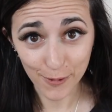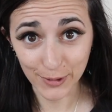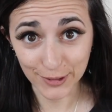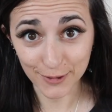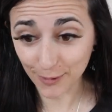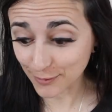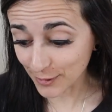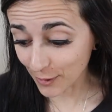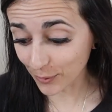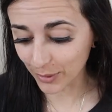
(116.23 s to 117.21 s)
We don't
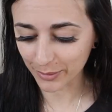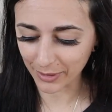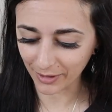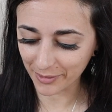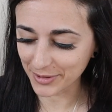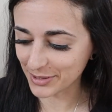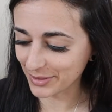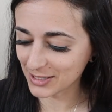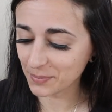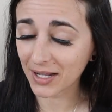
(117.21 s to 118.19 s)
know what we are going to
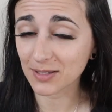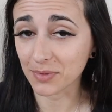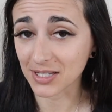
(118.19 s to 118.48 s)
expect,